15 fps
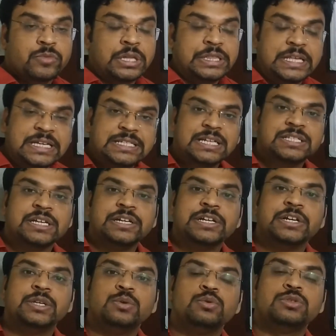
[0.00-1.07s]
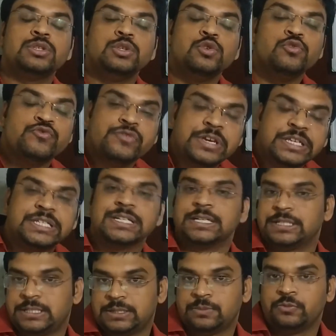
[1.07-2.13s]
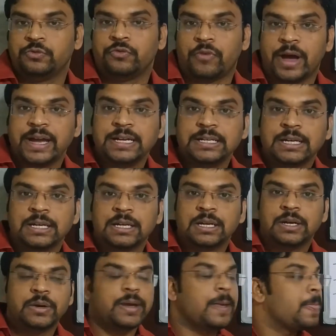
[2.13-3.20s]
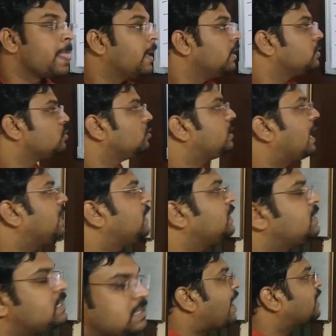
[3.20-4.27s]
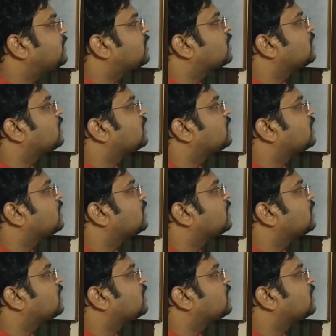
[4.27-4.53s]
they just introduce new features. Fine. Okay, so that is factor